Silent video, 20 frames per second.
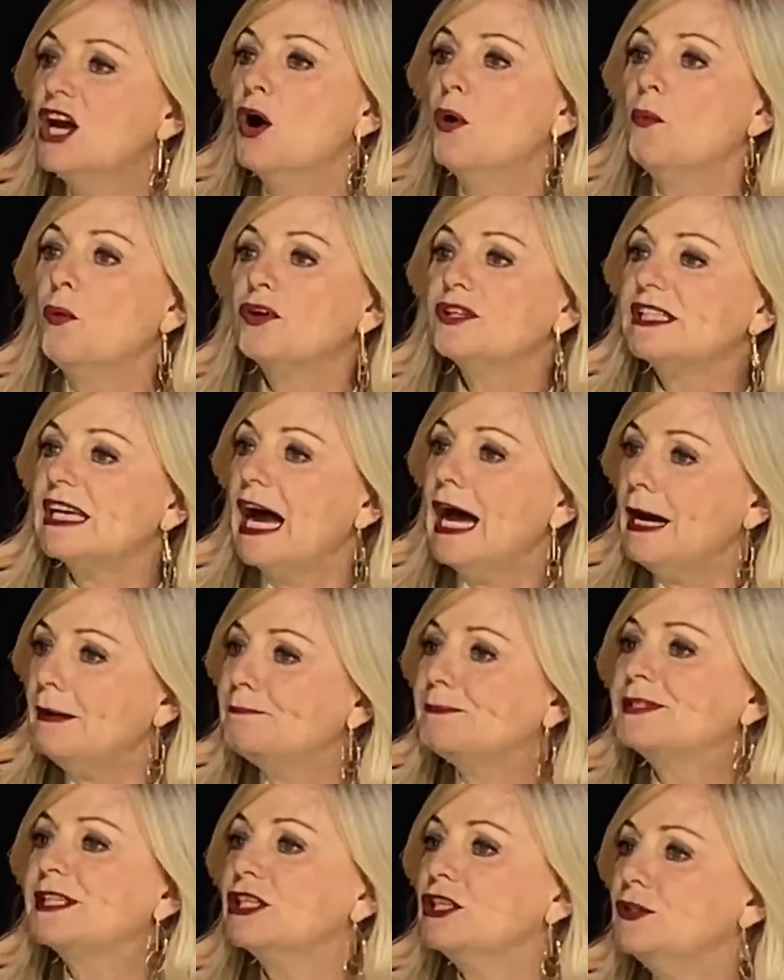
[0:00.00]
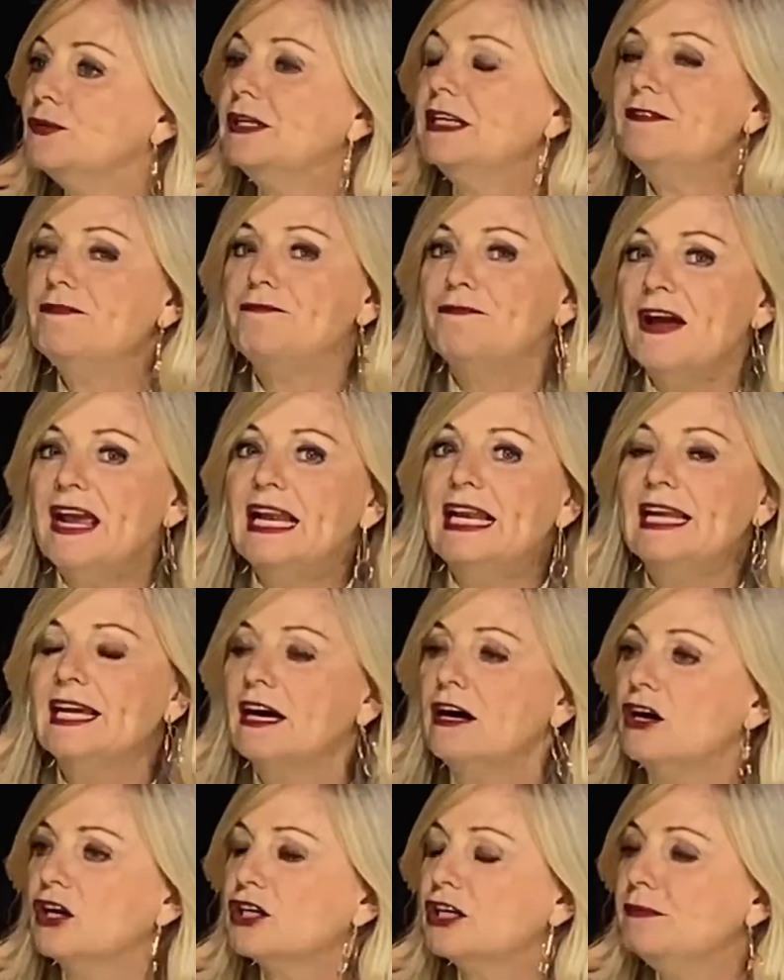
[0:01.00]
was absolutely failing
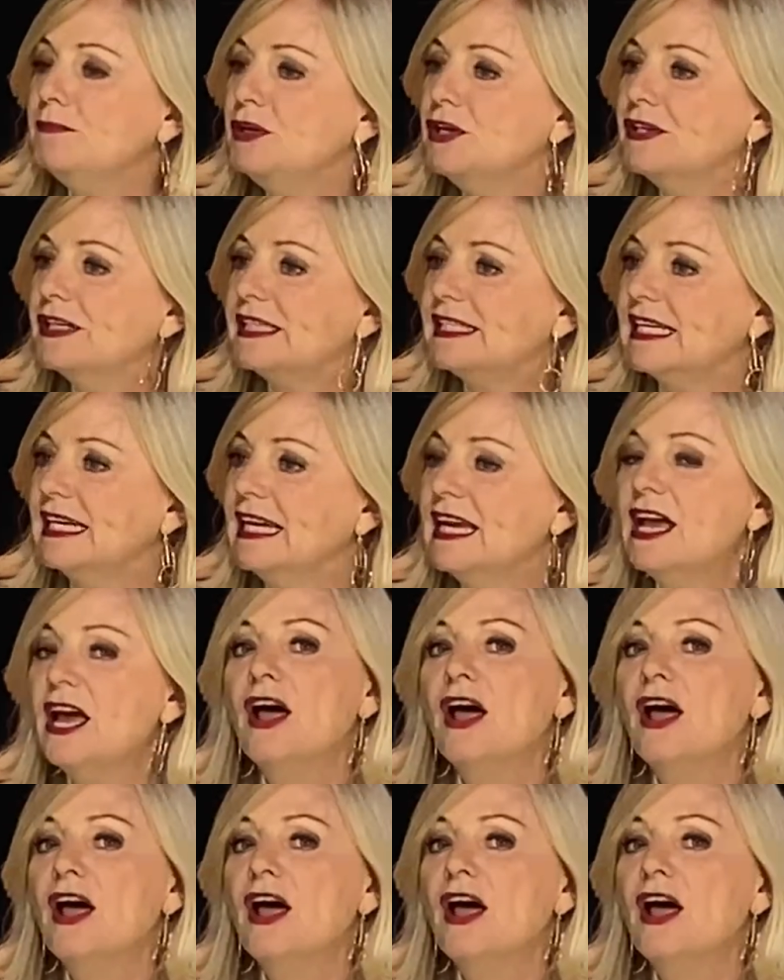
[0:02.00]
our community.